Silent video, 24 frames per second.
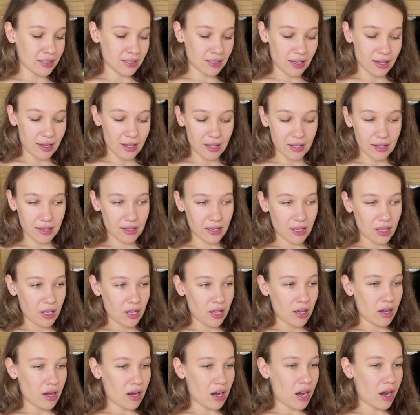like
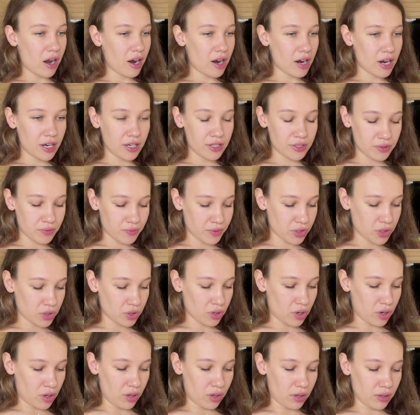hard
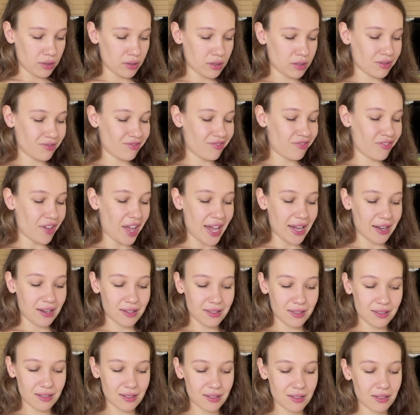results,
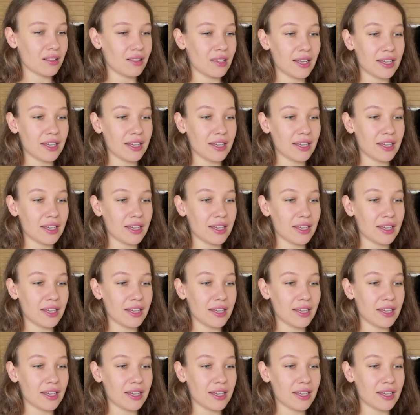facts,